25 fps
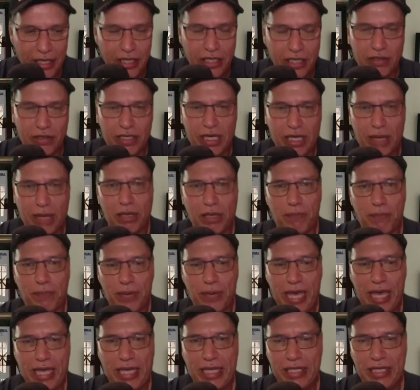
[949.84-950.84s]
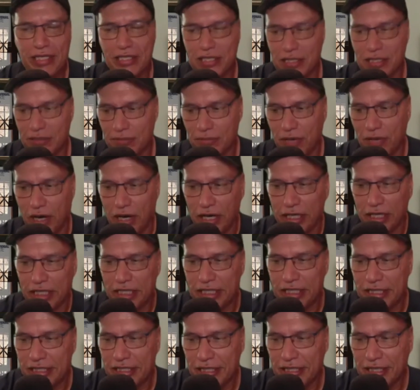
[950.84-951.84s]
You're coming back into the
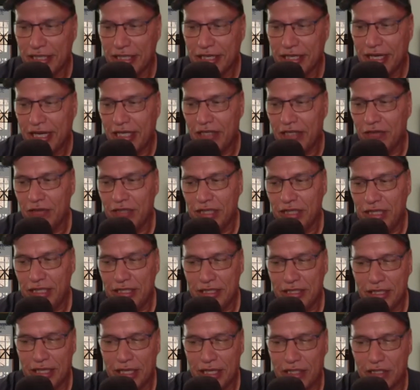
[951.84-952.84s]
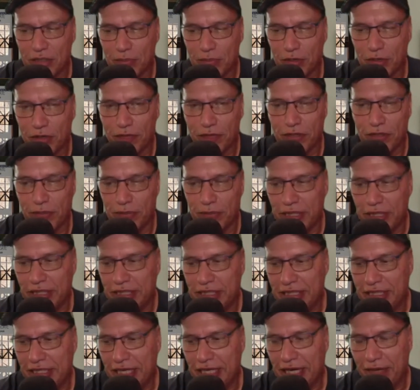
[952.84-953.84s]
markets, and you need to yeah. get your
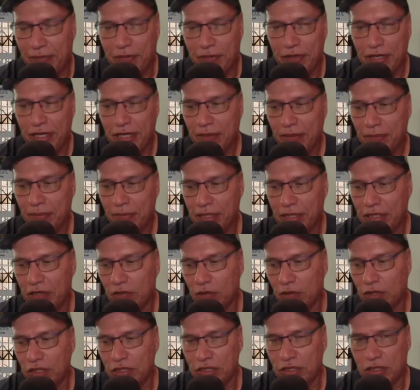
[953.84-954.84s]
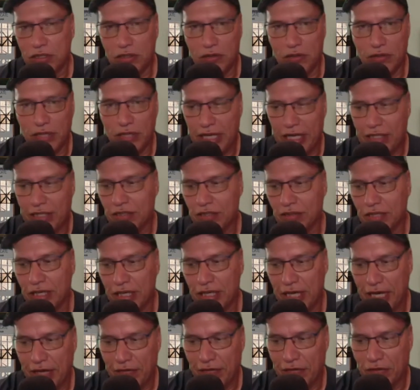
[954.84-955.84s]
profitability up. But in order to do that, you're going
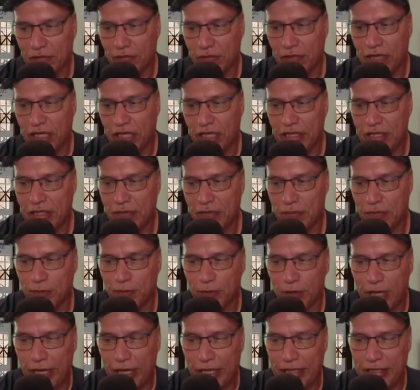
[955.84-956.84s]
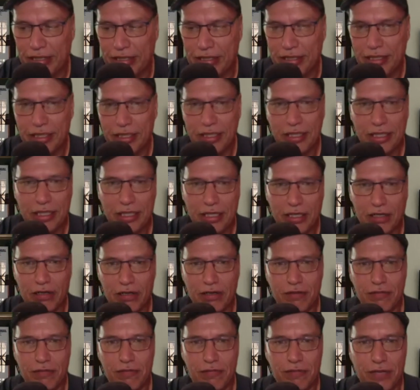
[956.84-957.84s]
to have to raise the price
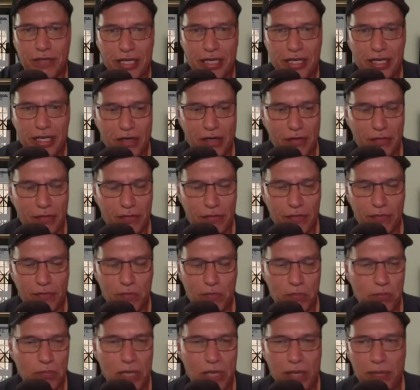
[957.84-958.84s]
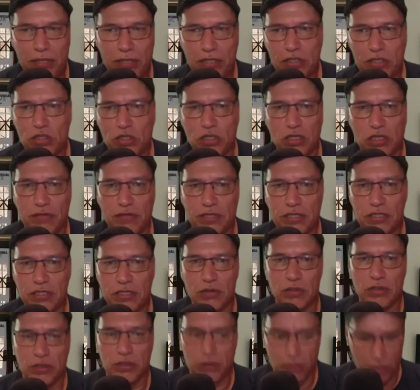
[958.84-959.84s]
of uh, of maybe a service
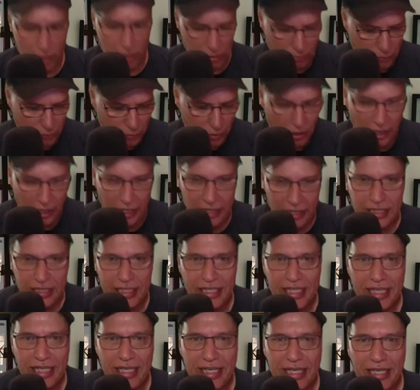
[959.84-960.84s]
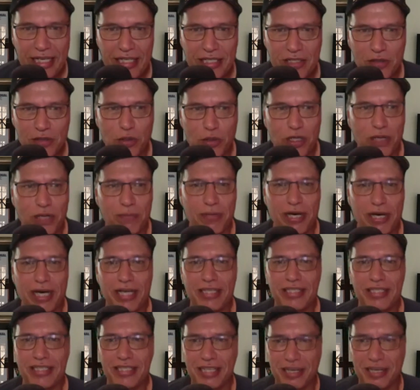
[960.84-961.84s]
or or a product. Let's talk
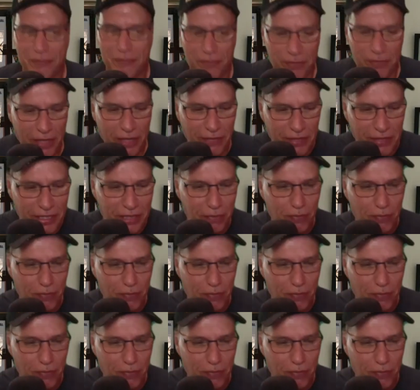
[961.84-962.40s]
about. Um, give us a